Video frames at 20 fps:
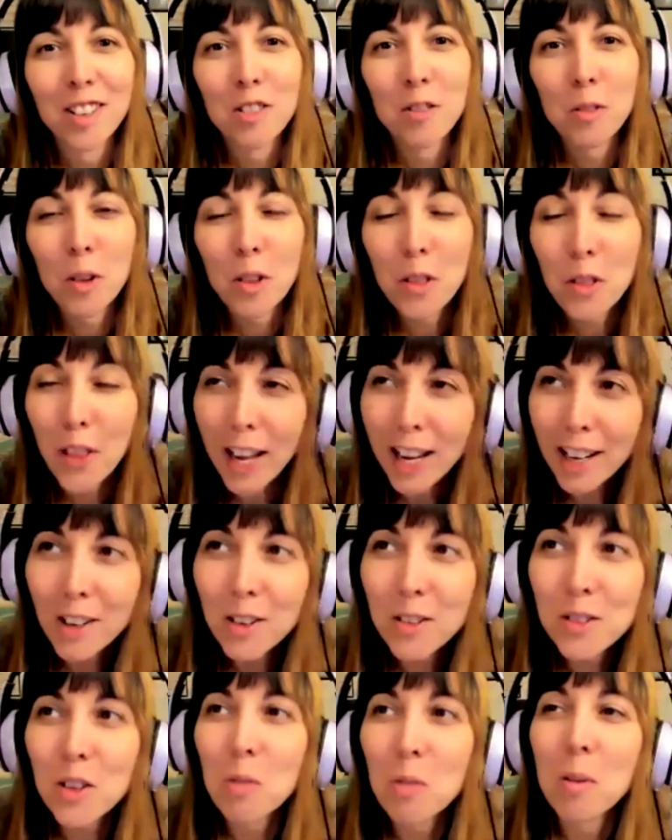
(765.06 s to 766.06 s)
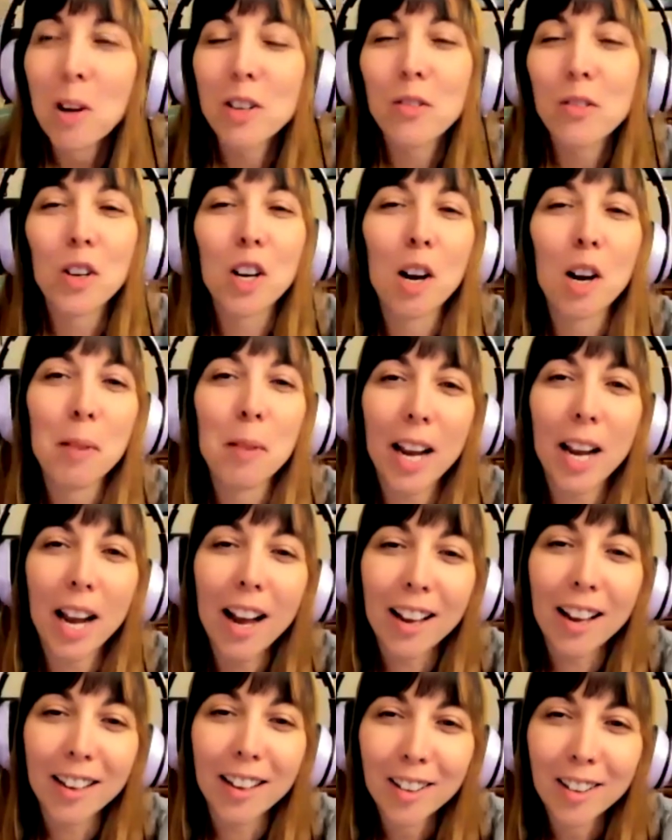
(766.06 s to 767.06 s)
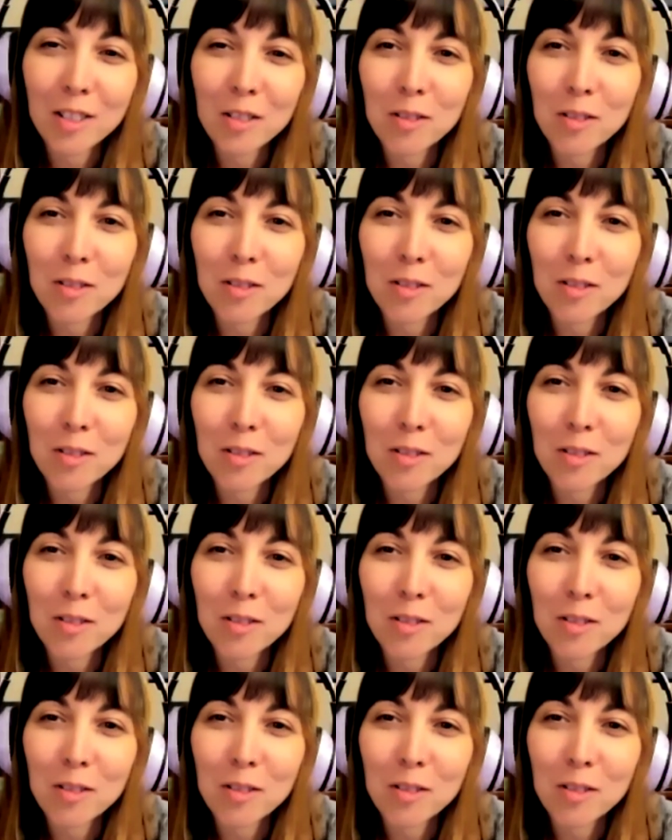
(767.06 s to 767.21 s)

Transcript: Well, thank you so much for coming on.